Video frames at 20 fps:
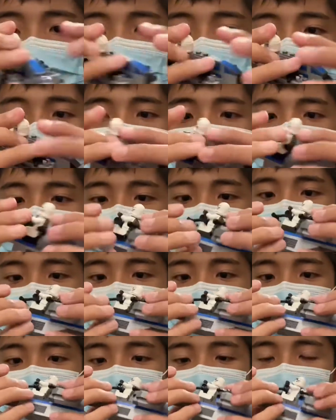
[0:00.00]
bars,
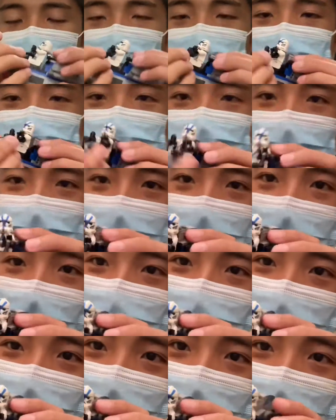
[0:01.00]
but you can't
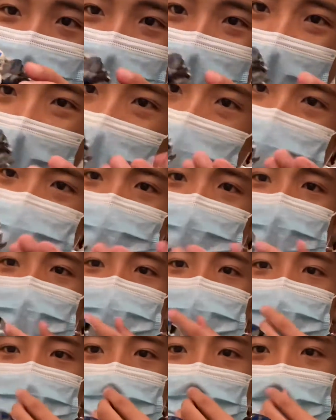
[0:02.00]
I'm sure there's a
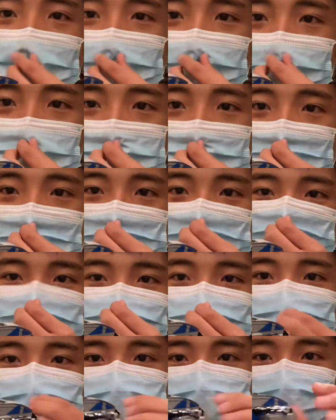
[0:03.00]
way to make him
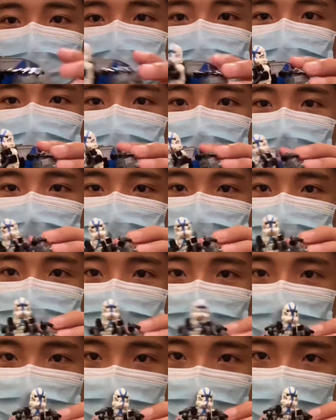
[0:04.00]
hold 2 bars, but
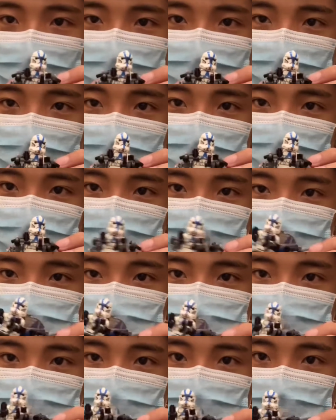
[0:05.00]
hey, that looks
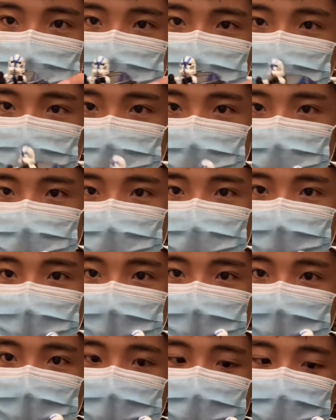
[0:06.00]
pretty neat.
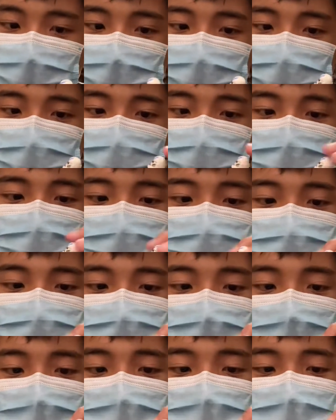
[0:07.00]
You know, he's
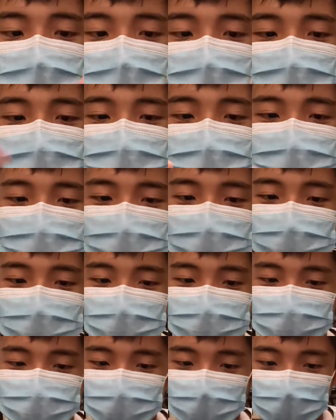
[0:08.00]
just here
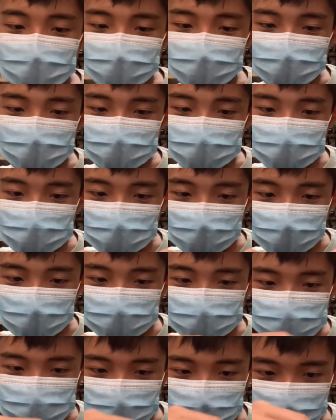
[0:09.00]
sitting on the Bark
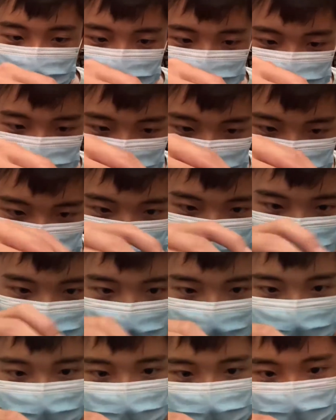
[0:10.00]
Speeder, so let's
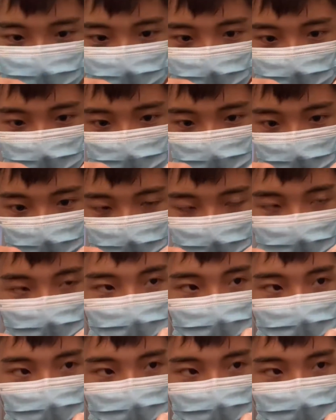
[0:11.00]
just take him off.